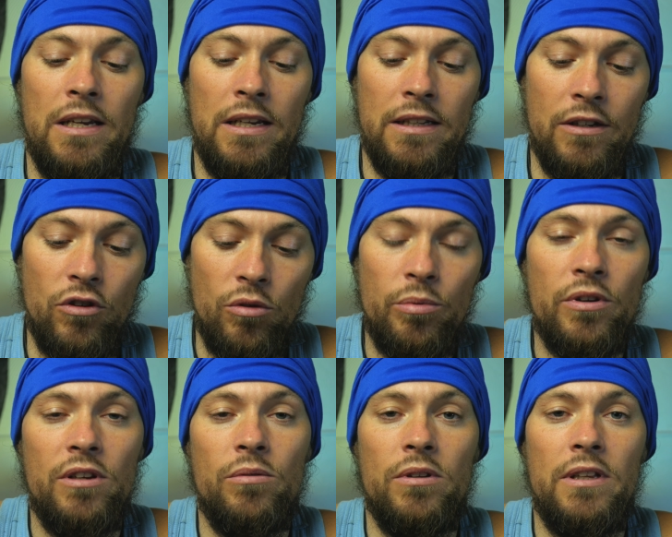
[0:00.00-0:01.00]
the GoPro
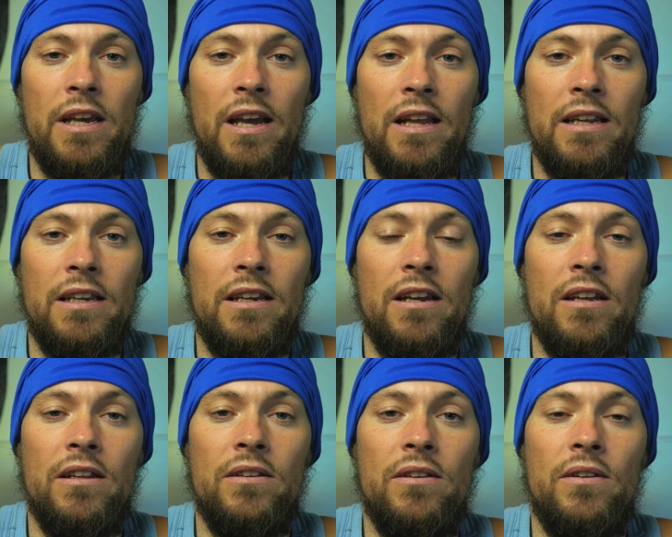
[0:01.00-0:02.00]
Hero 10
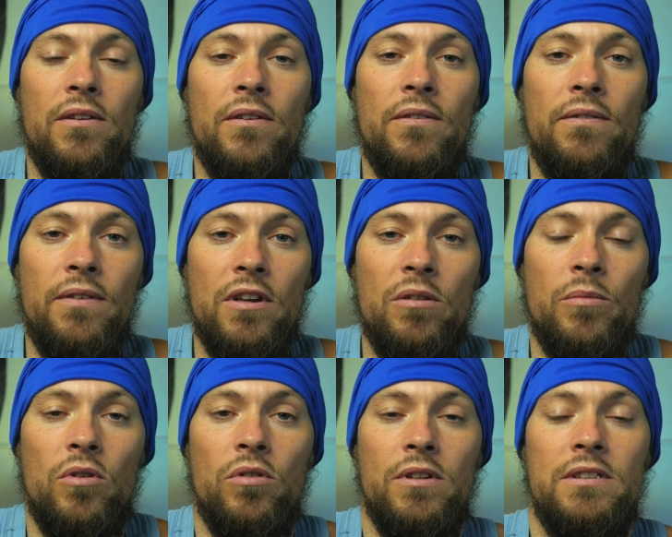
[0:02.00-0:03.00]
can film,
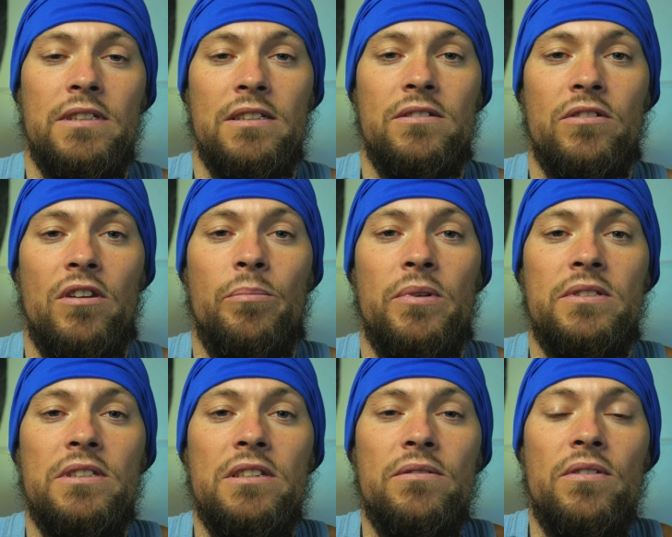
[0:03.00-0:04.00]
or the sensor can
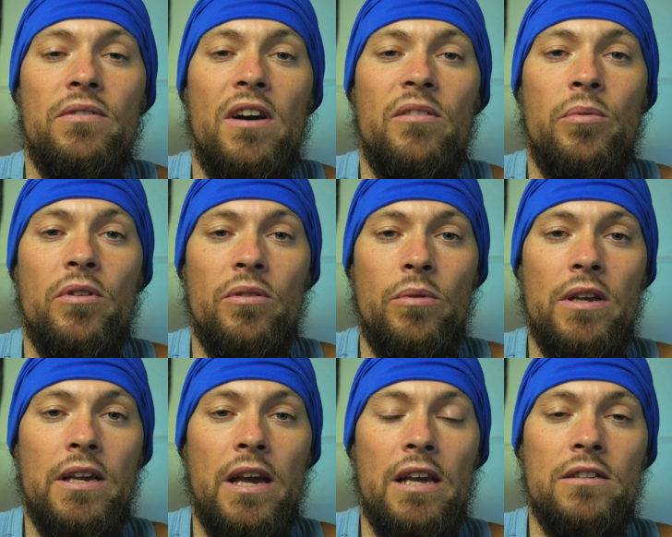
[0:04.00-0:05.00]
perceive
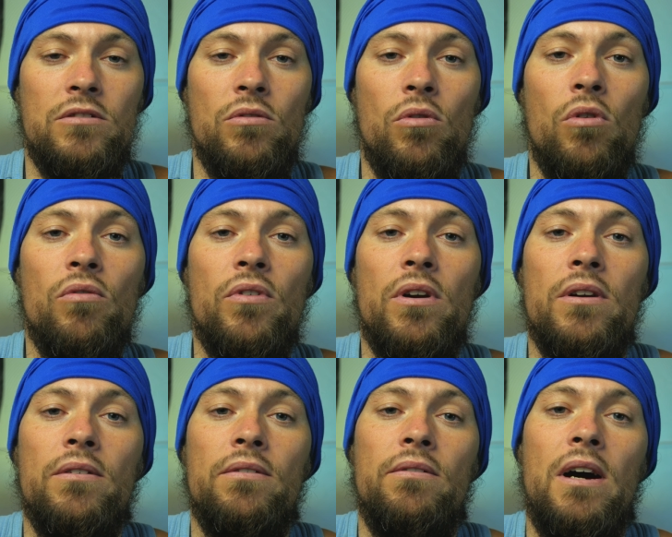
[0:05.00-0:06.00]
5.3K, so over
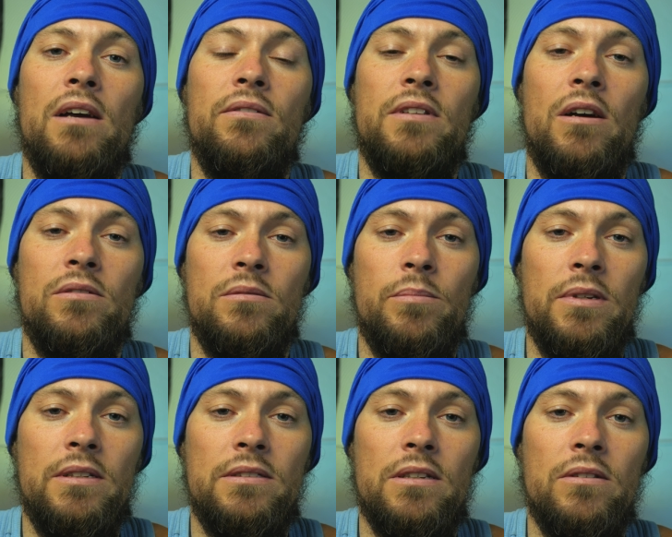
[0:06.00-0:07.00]
5,000
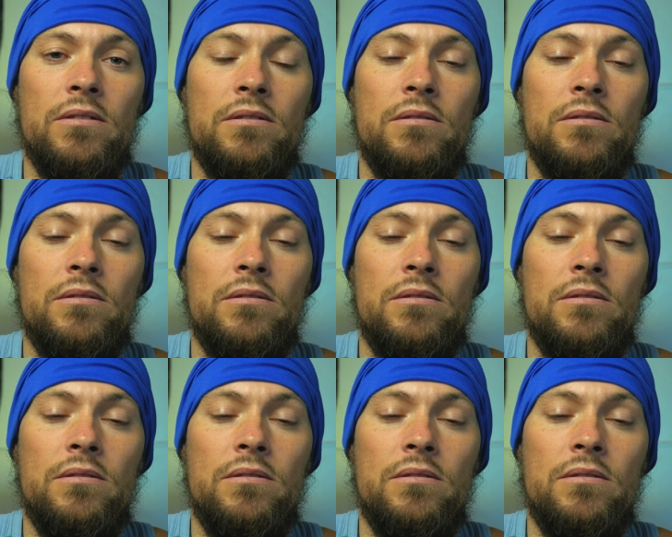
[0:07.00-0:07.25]
pixels